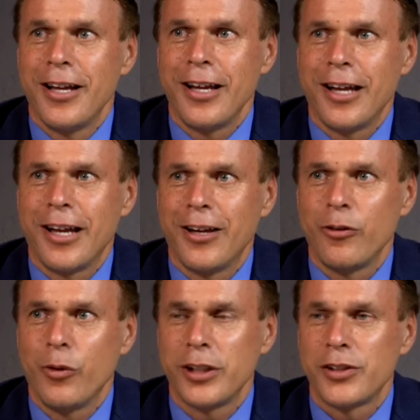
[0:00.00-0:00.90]

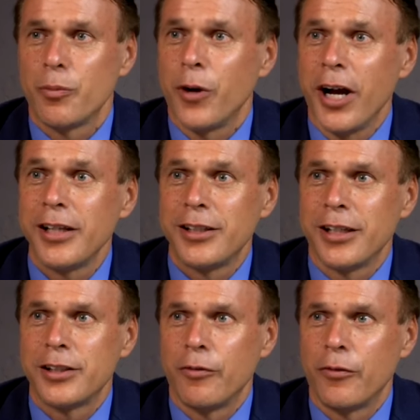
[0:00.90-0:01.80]
And what surprised
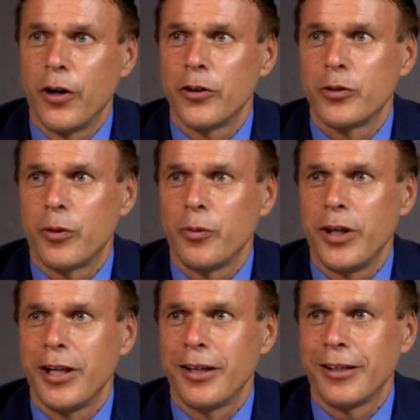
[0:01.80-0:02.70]
us at first when
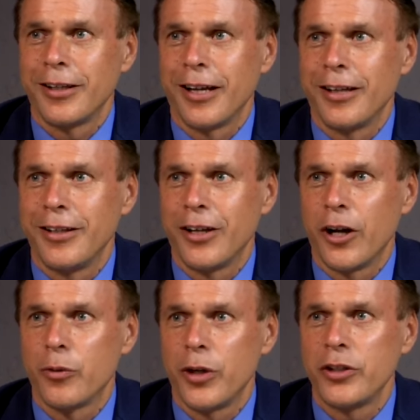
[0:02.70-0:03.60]
we did
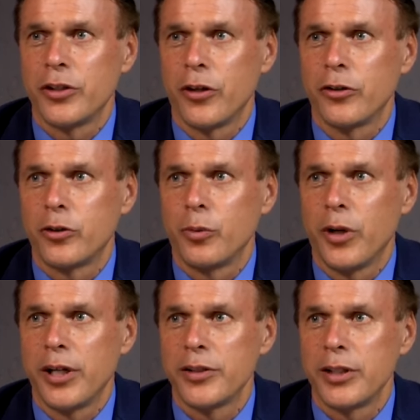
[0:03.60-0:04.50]
our research
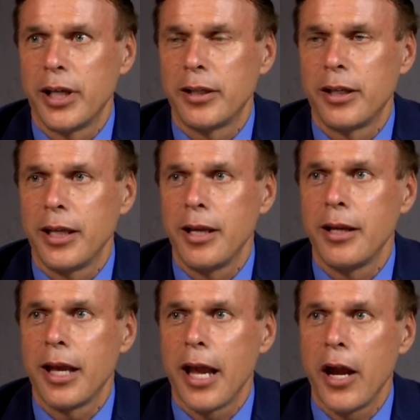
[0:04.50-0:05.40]
was that
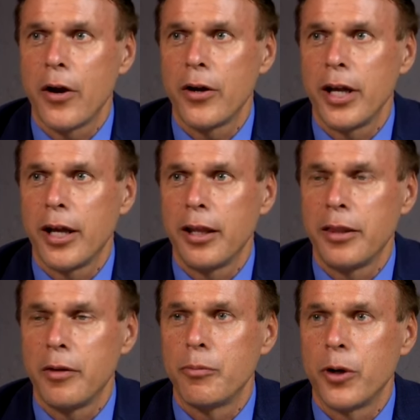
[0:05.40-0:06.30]
the area
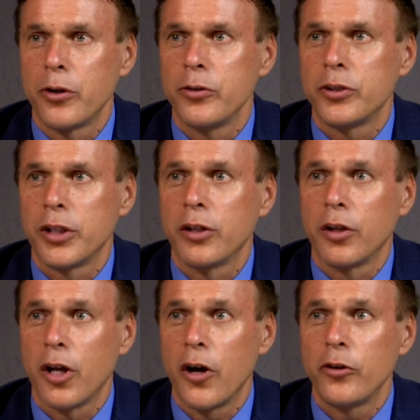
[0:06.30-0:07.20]
that produced the
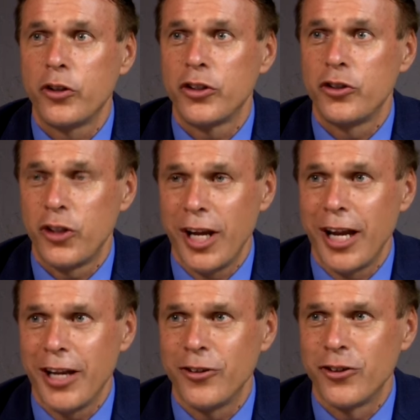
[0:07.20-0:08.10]
largest
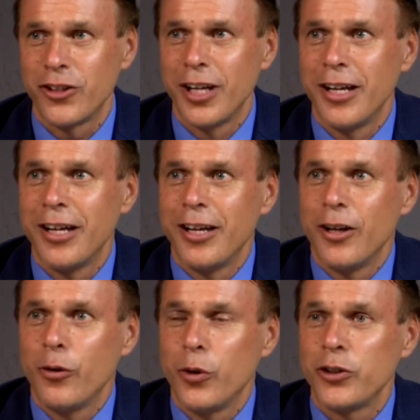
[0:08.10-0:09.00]
change
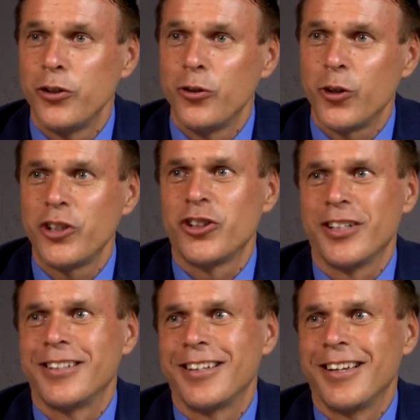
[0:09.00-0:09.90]
was
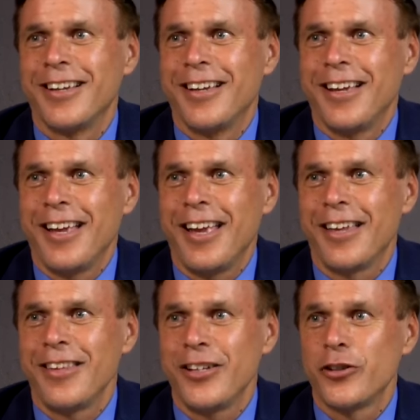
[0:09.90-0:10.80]
nutrition.
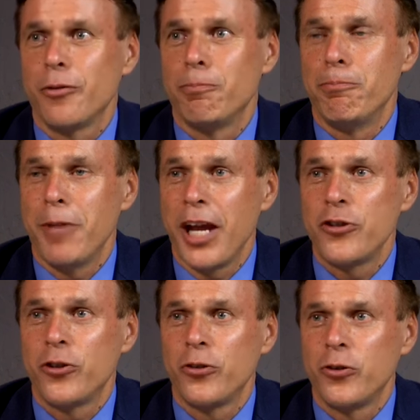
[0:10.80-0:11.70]
And these are
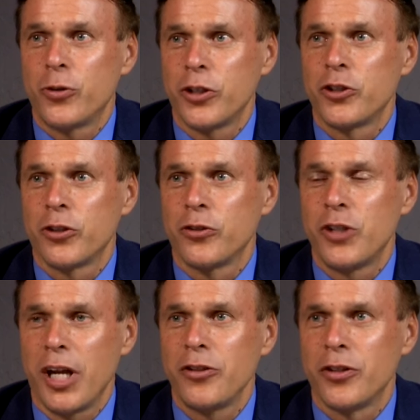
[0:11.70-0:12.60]
major nutritional
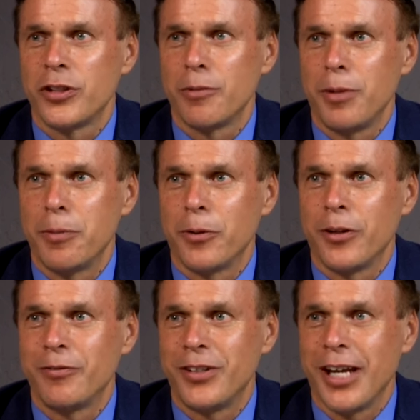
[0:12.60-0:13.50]
changes that
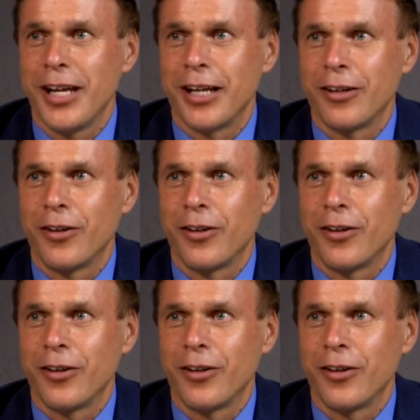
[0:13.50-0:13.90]
people have taken.